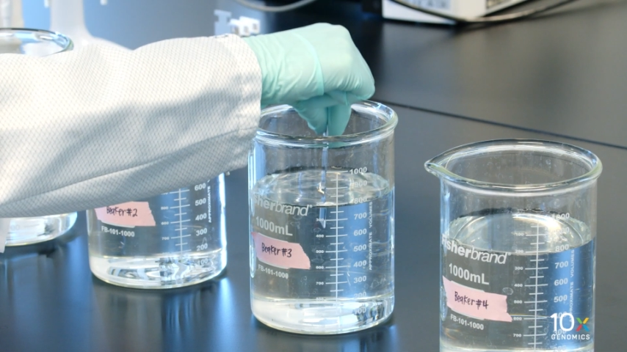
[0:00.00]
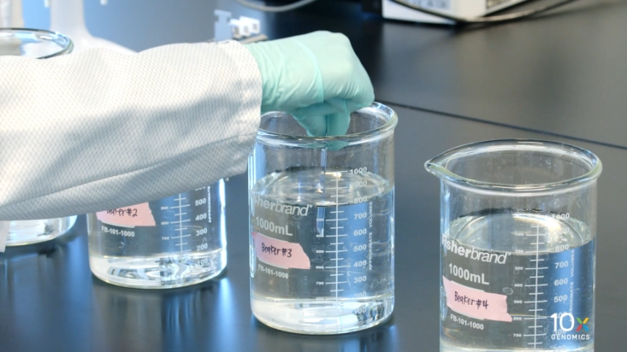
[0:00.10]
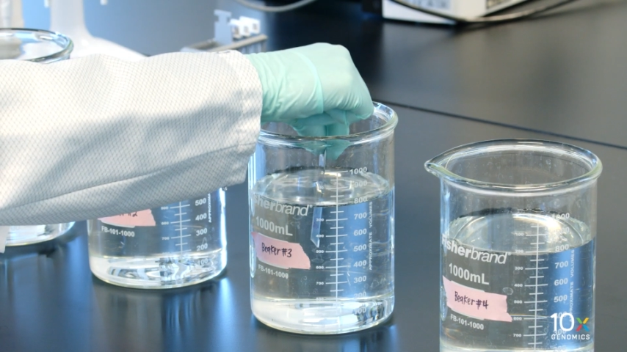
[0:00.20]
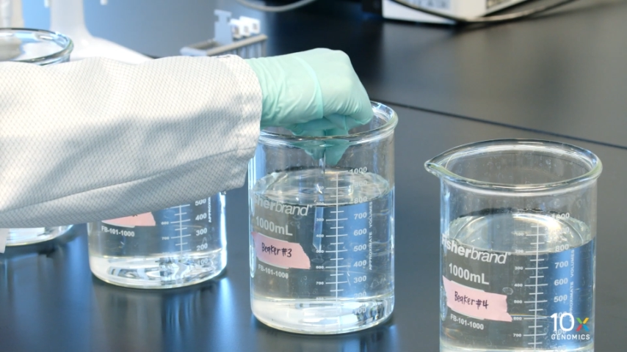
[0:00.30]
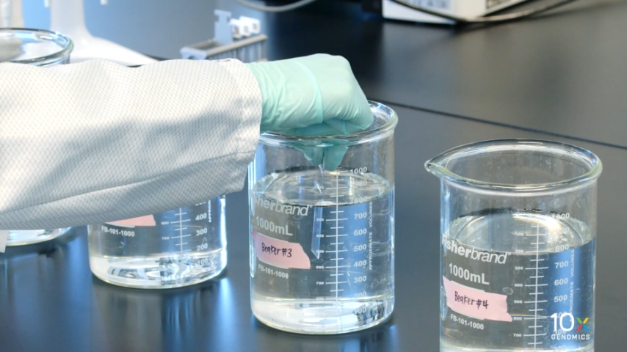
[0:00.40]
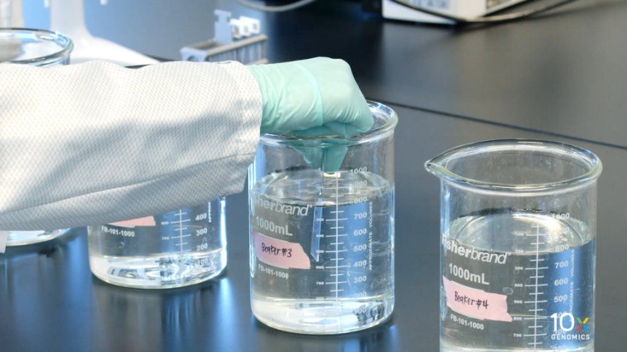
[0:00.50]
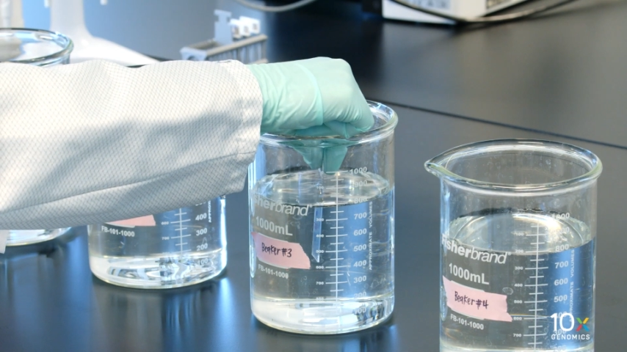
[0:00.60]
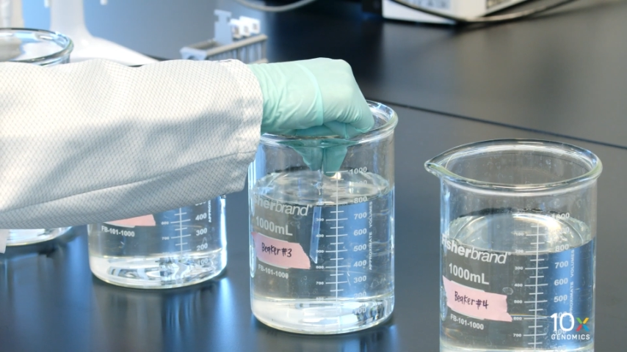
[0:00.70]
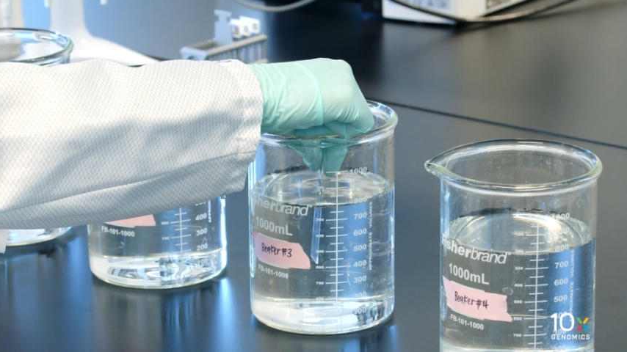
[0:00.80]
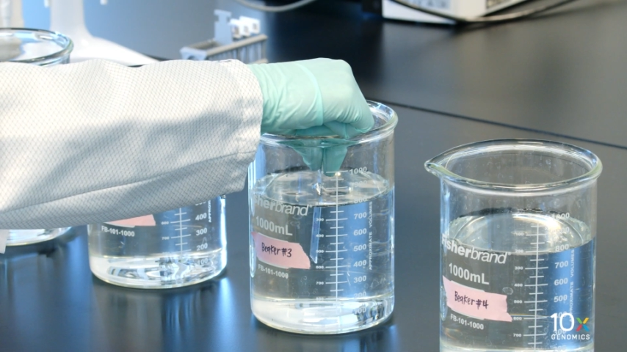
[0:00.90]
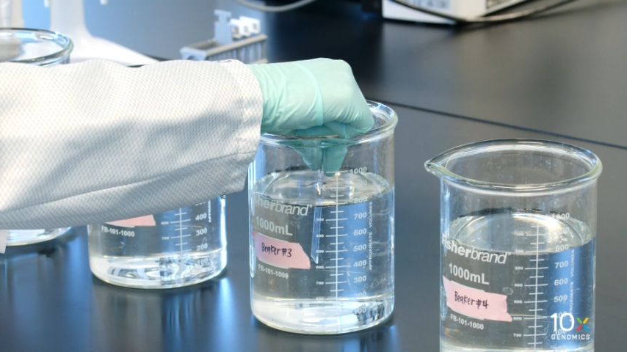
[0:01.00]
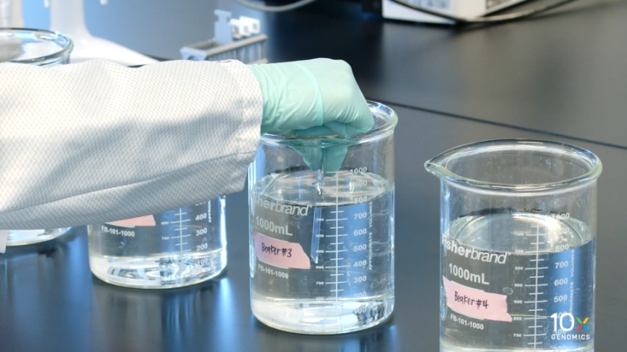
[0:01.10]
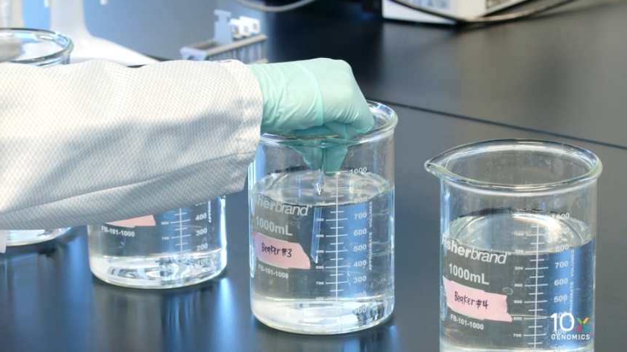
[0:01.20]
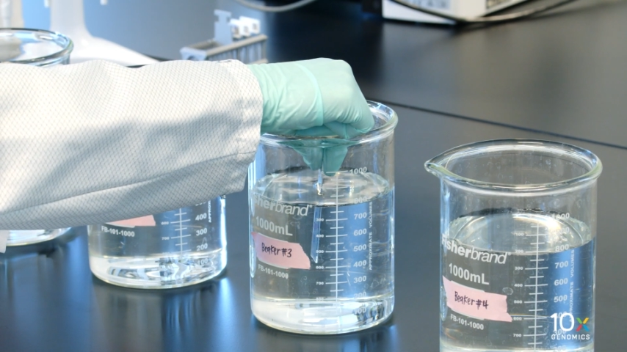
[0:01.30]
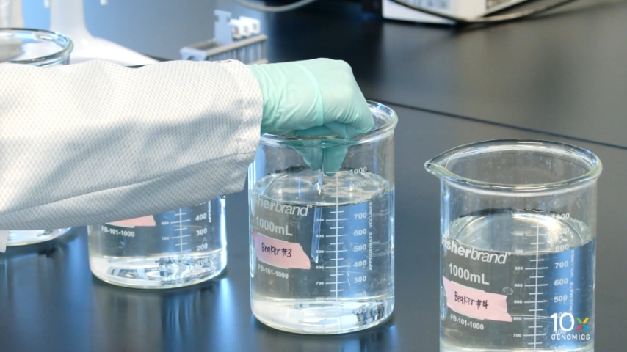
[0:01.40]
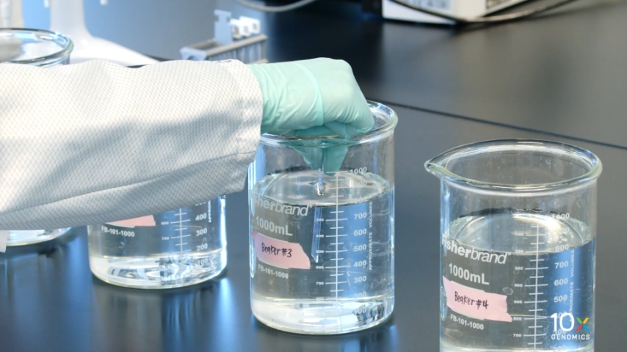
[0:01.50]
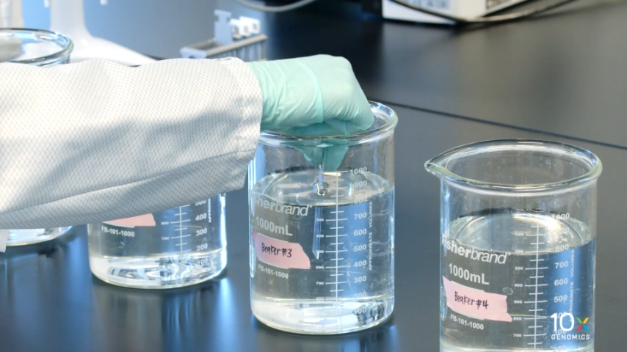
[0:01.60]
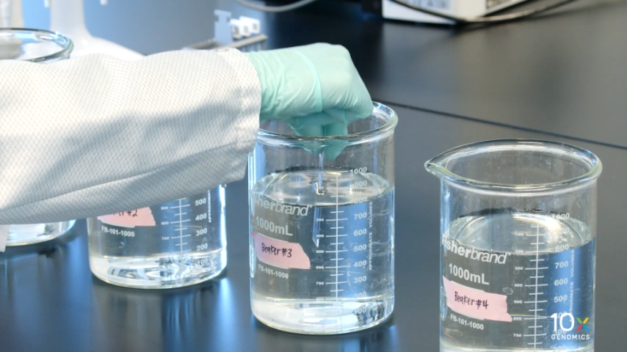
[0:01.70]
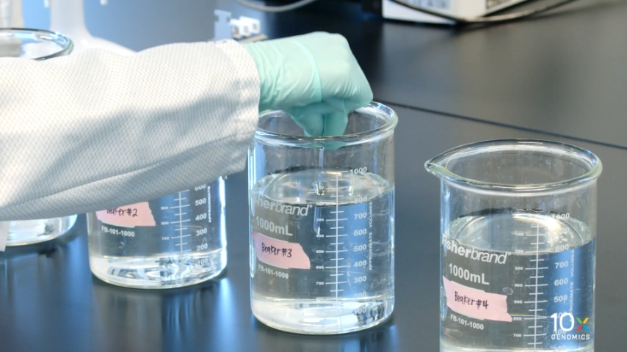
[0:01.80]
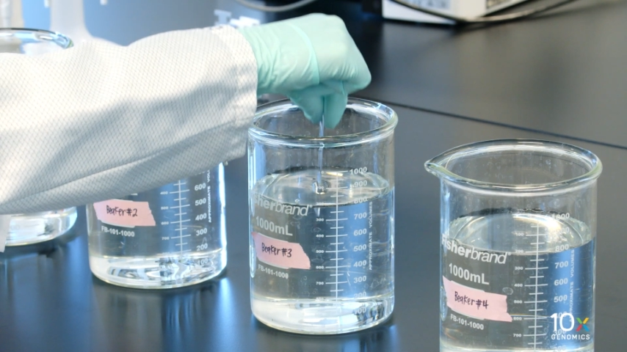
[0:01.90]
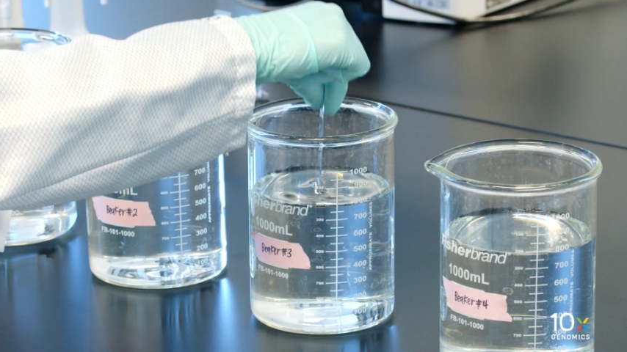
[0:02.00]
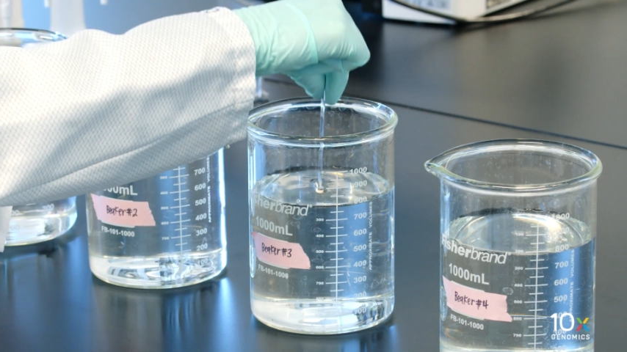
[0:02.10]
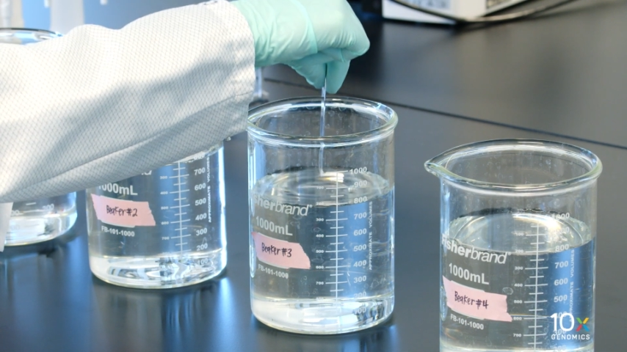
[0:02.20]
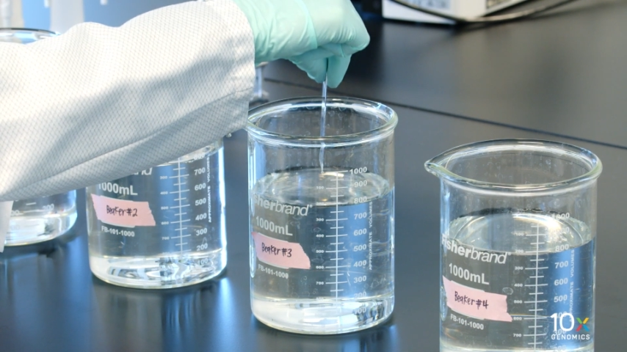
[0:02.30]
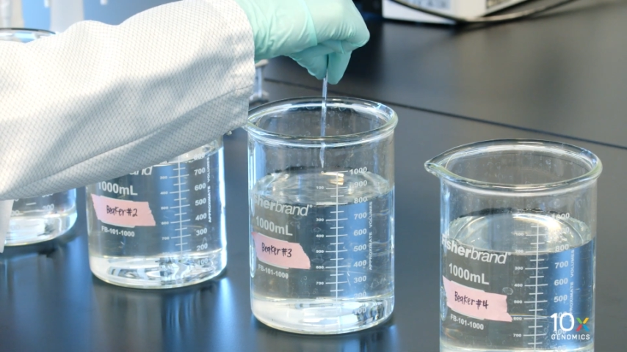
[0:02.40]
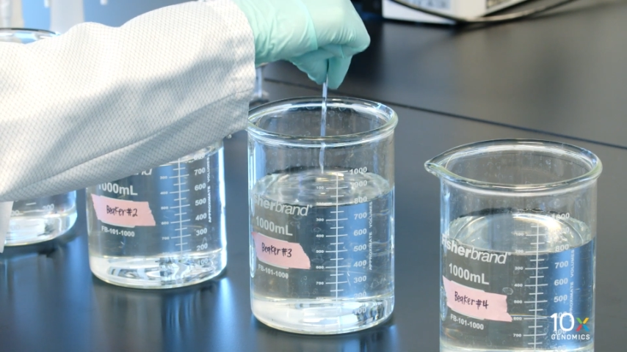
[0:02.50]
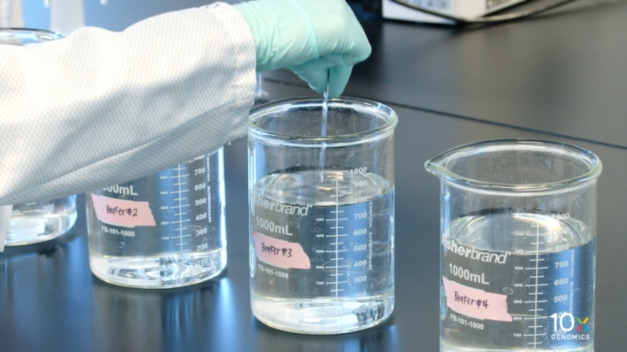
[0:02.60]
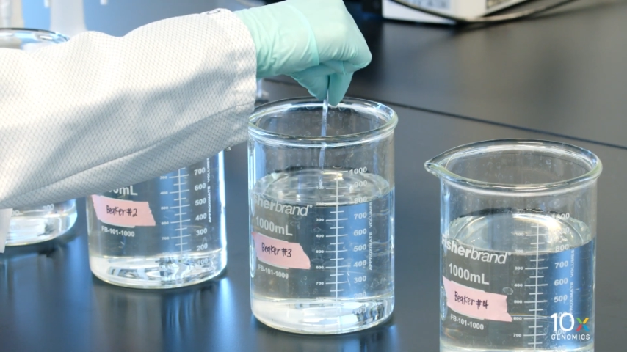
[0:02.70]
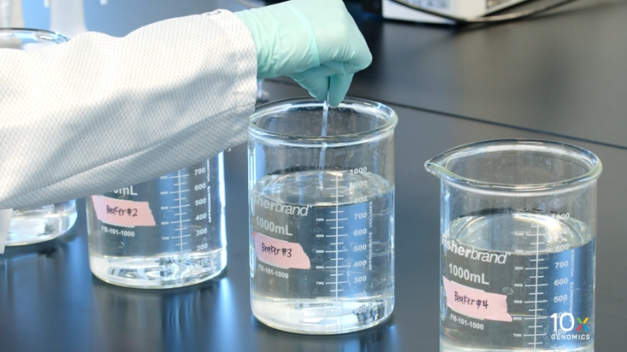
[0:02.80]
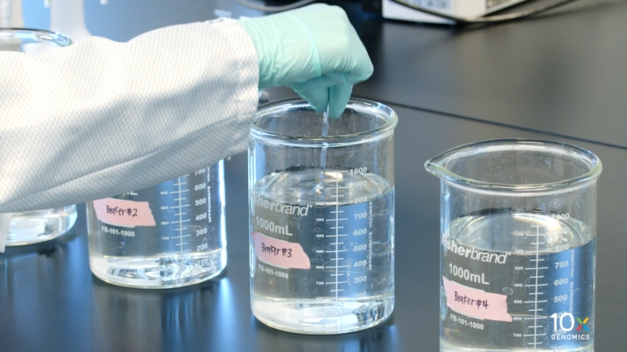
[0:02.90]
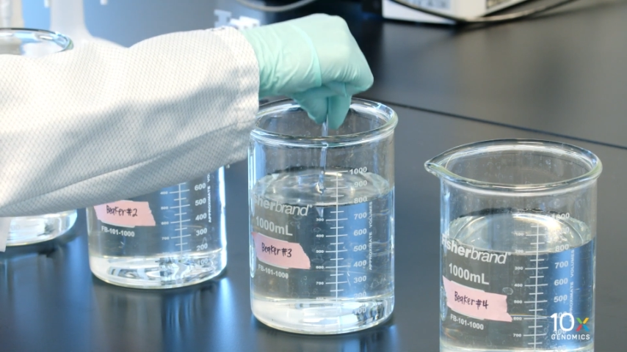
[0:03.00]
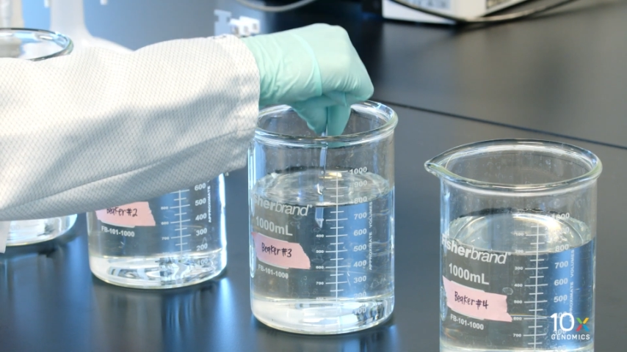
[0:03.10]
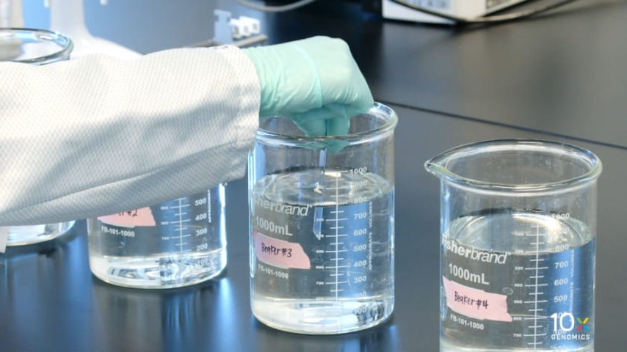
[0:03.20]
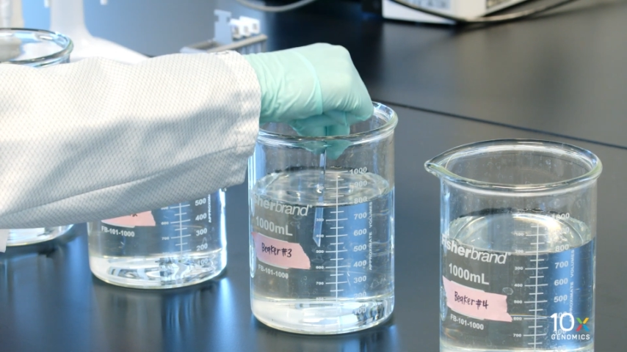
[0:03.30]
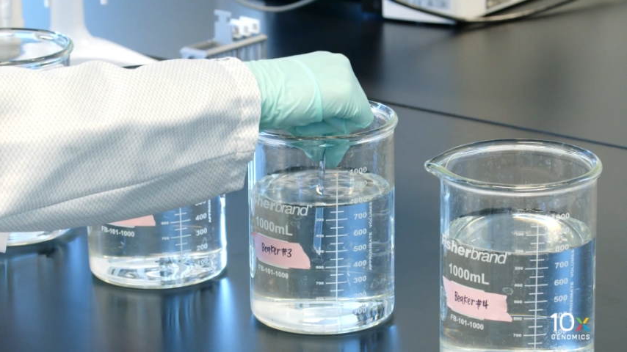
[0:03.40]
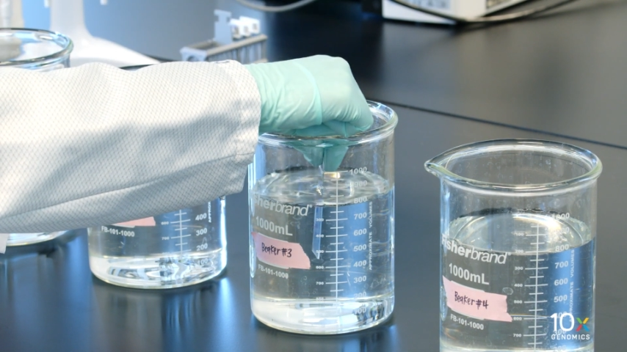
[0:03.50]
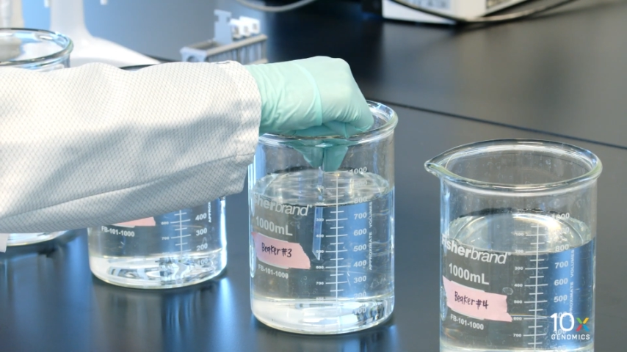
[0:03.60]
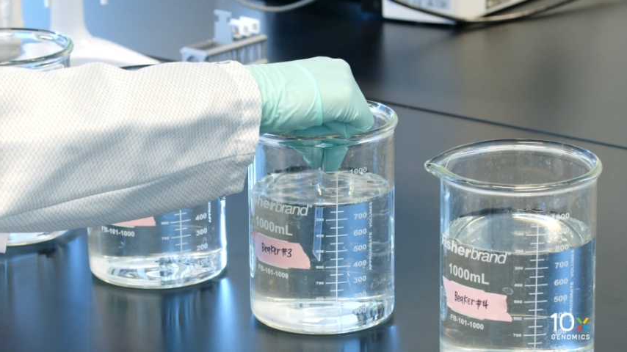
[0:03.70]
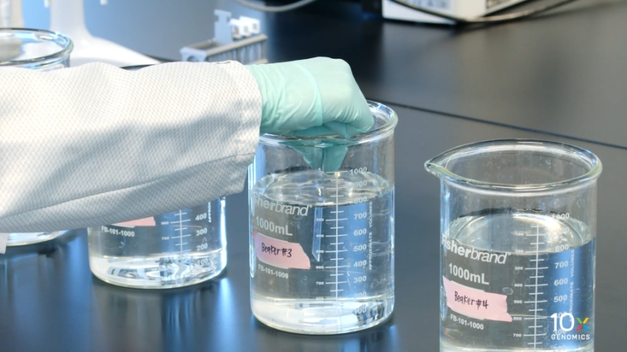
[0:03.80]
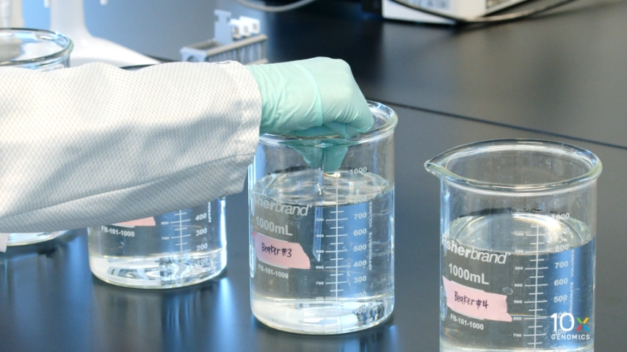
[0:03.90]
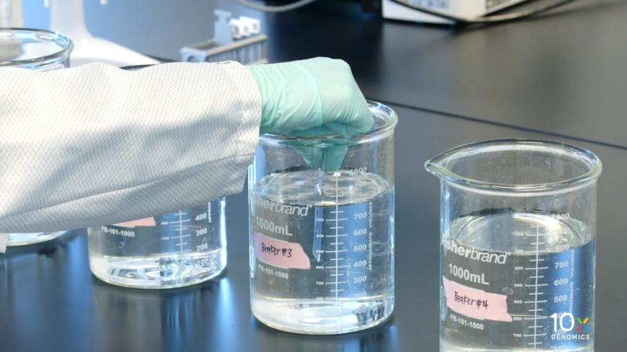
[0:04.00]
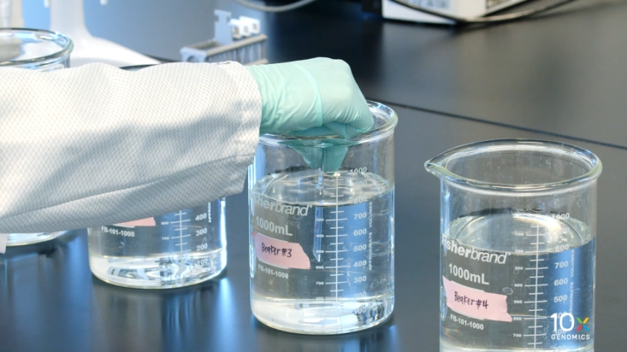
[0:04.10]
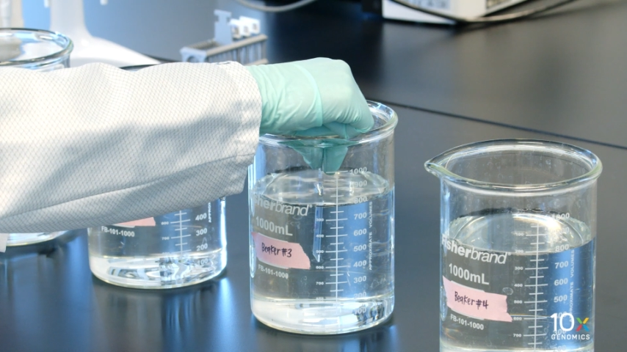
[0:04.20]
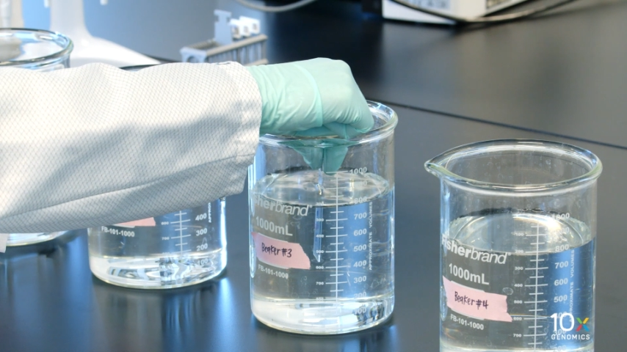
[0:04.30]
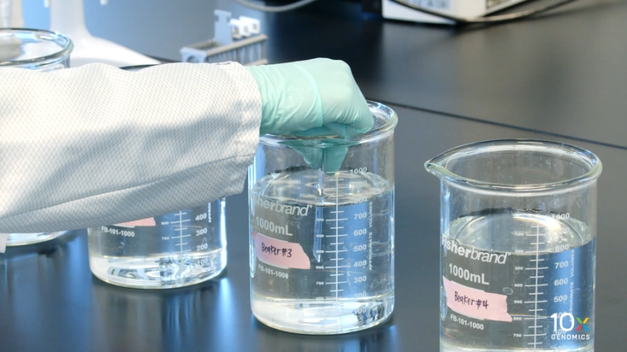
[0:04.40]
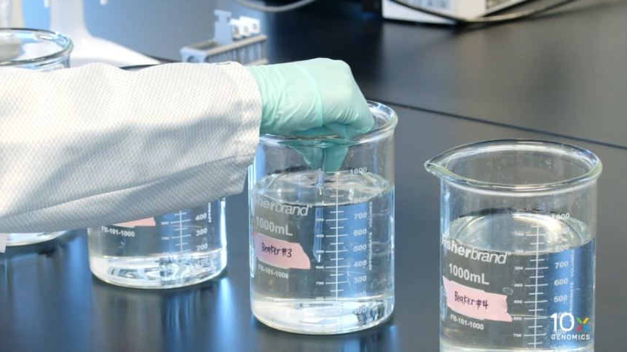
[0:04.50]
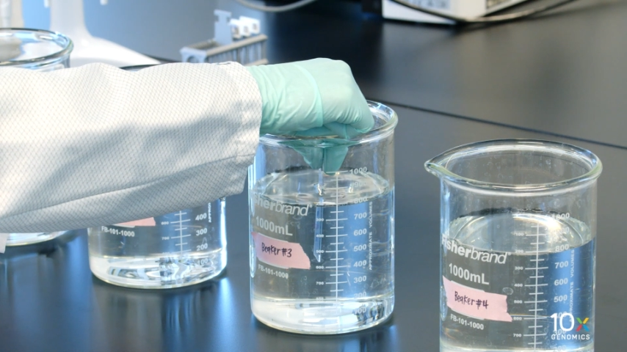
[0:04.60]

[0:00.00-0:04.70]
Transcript: No face is visible, so there are no lips to read.